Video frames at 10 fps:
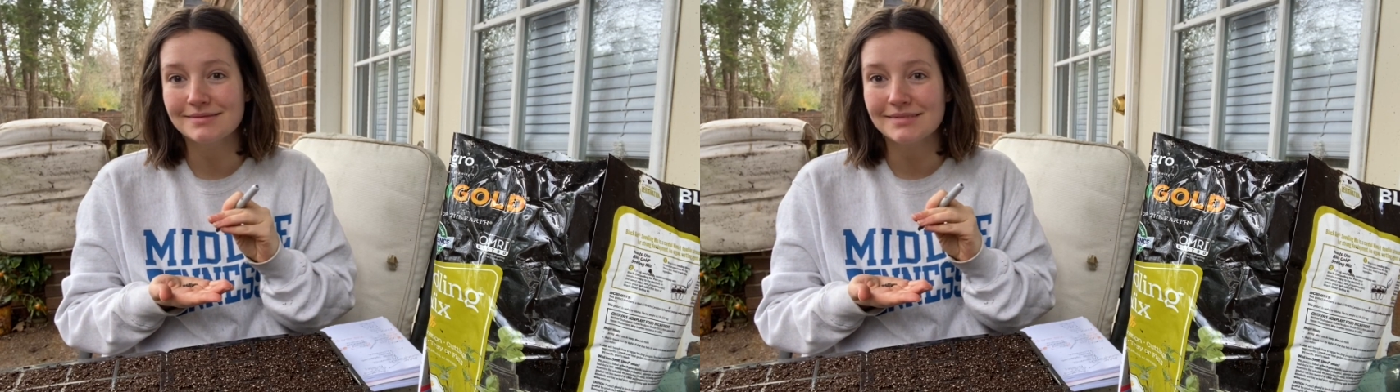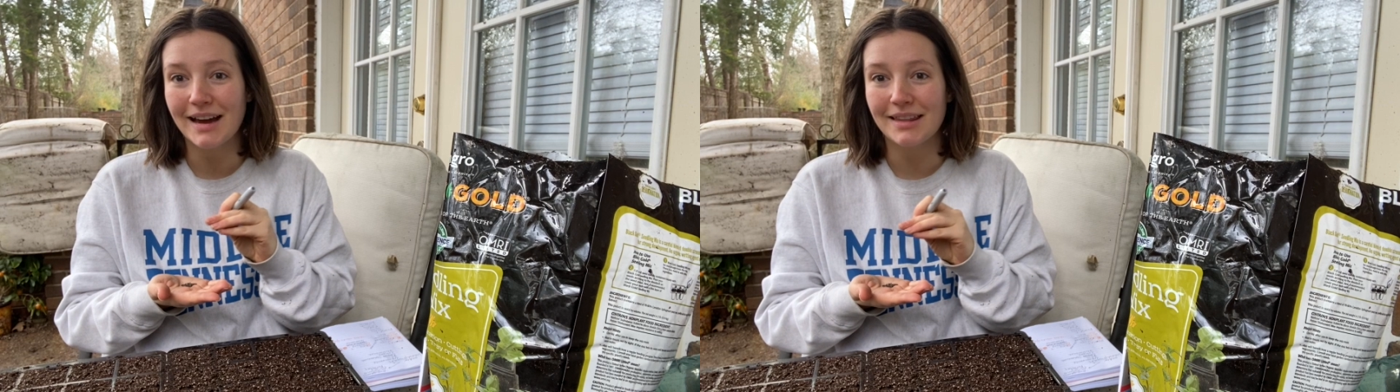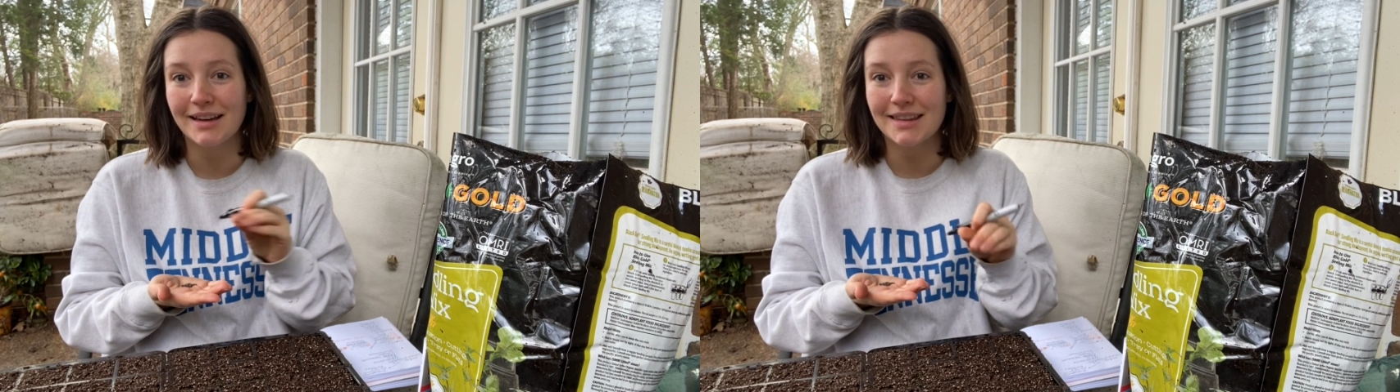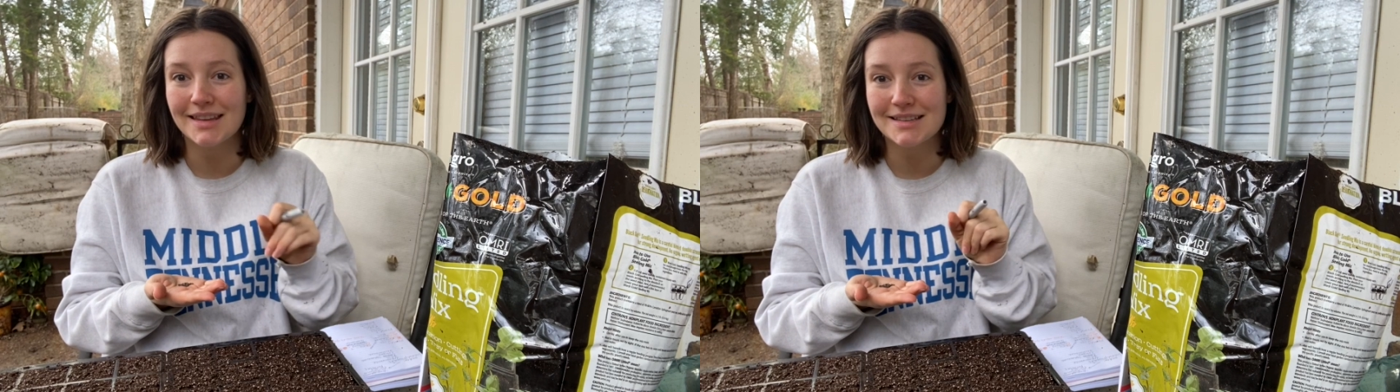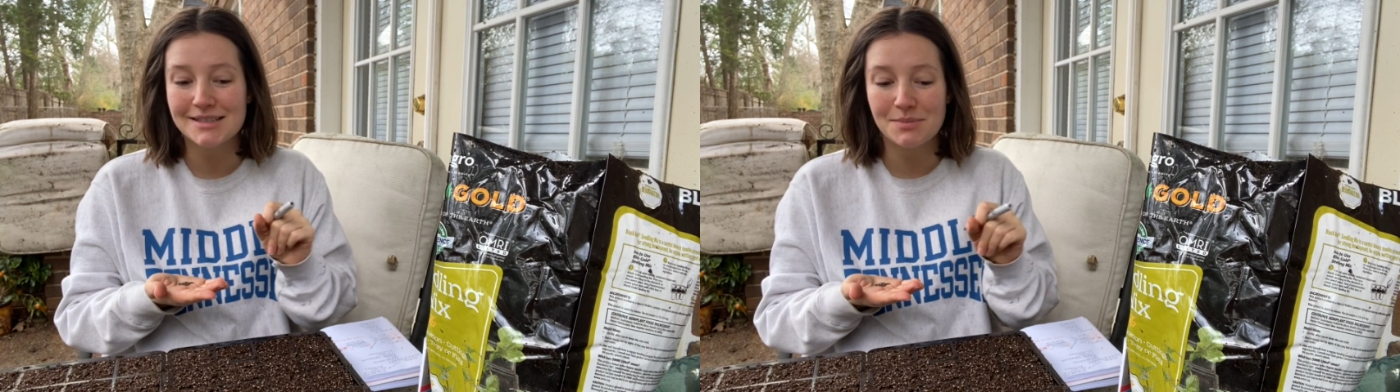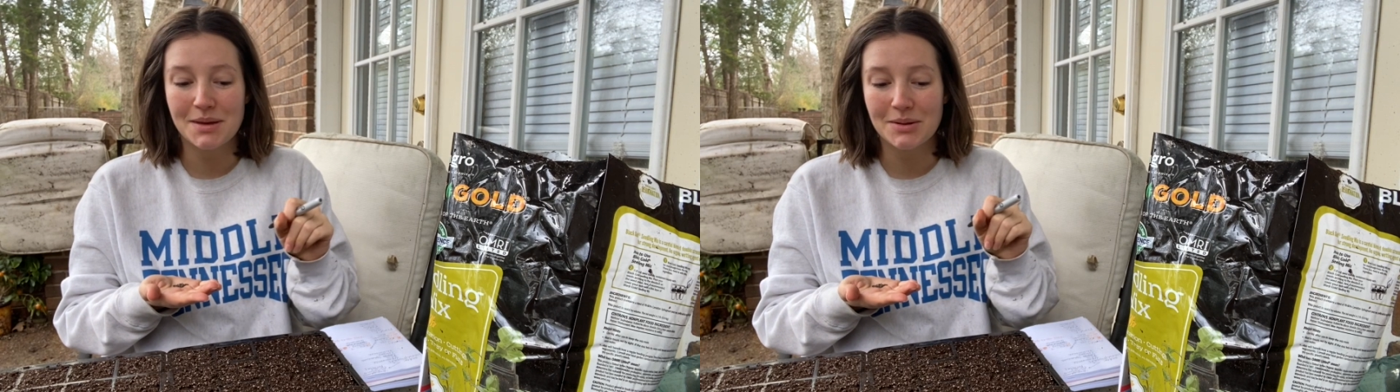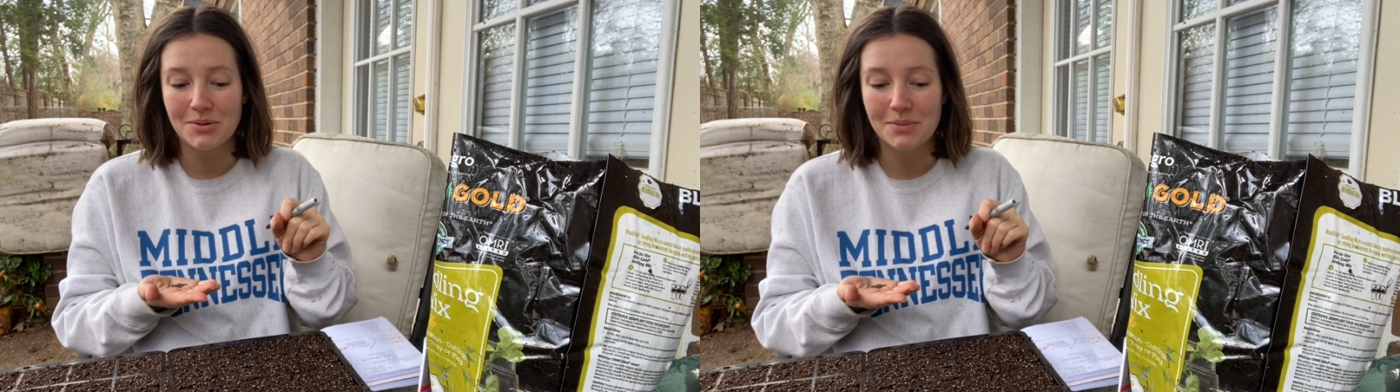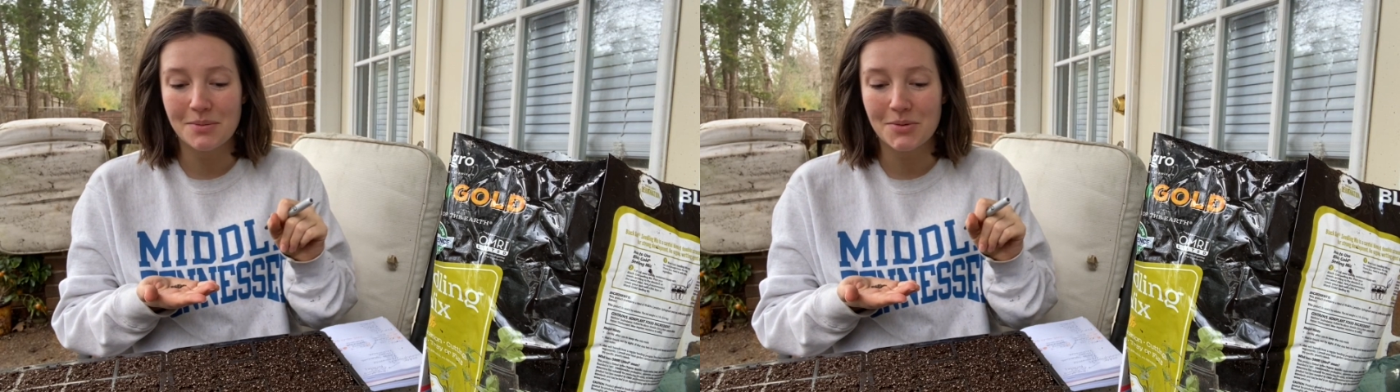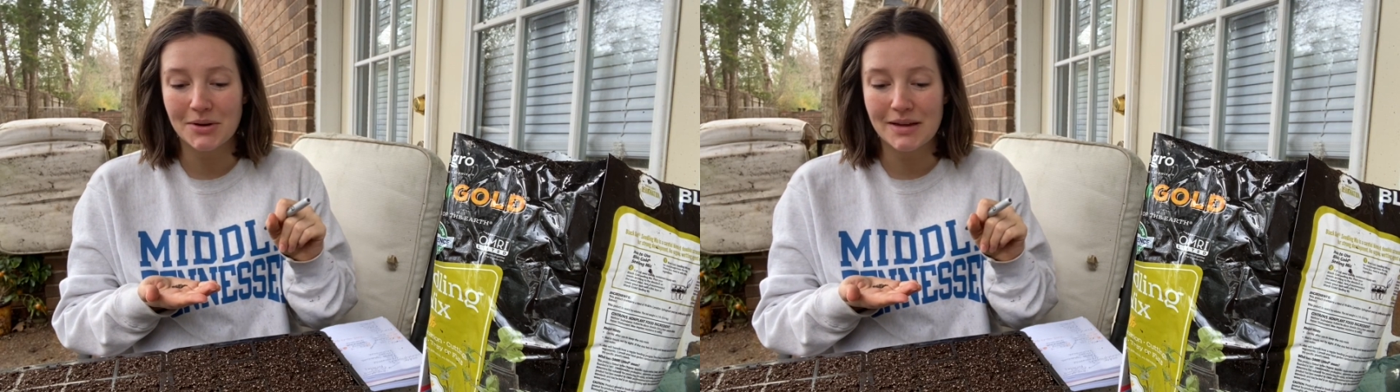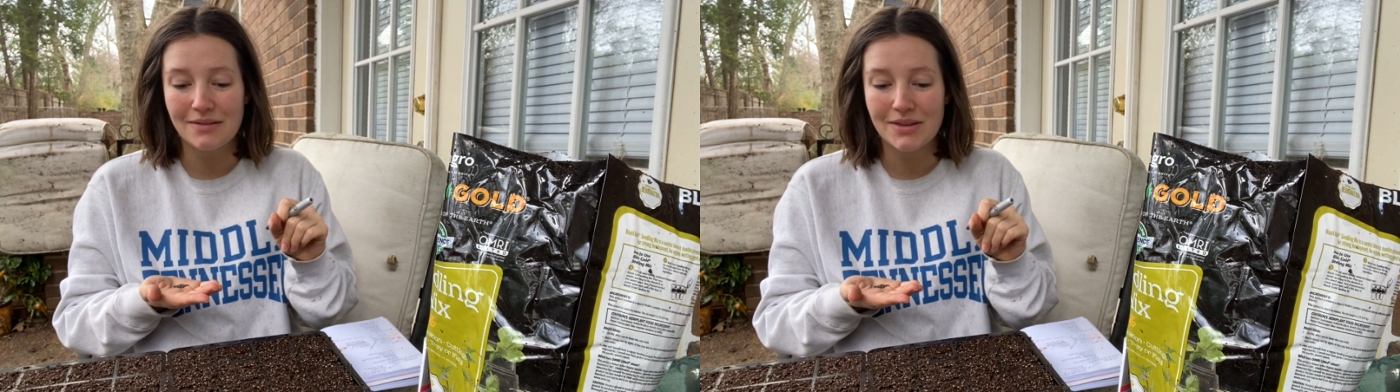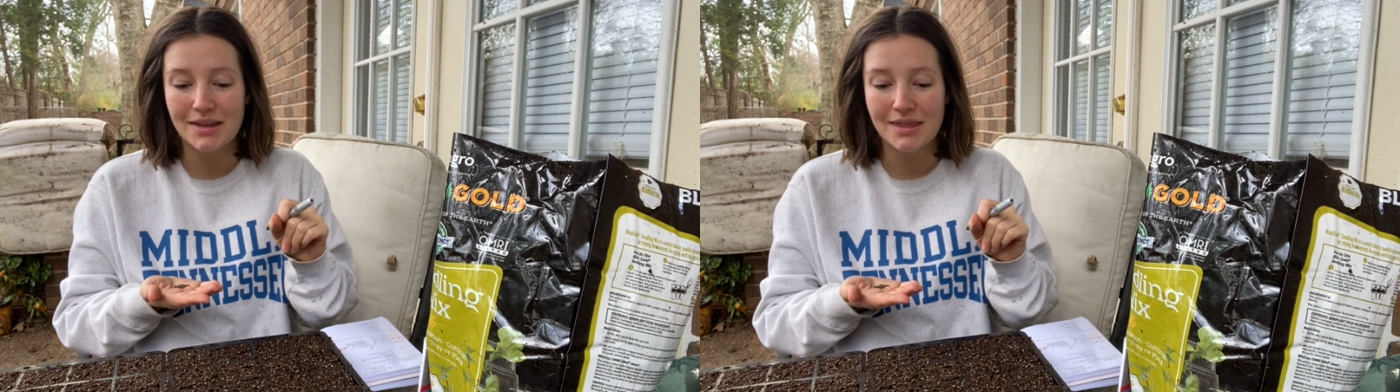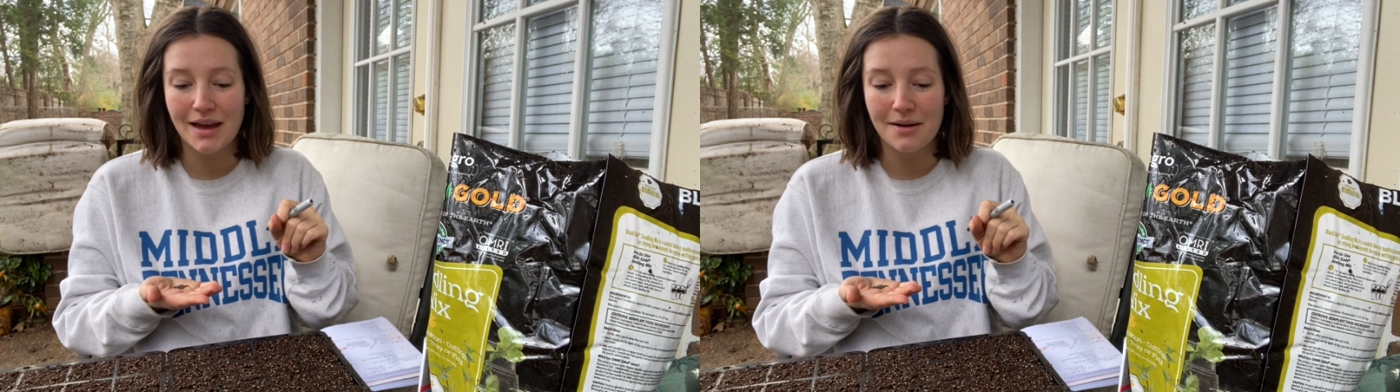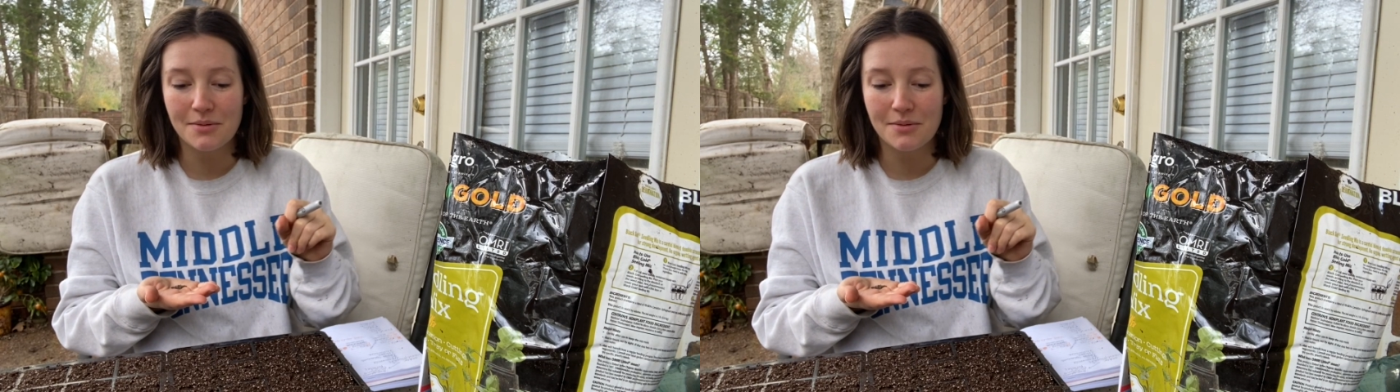I like things to be a little bit more even than that.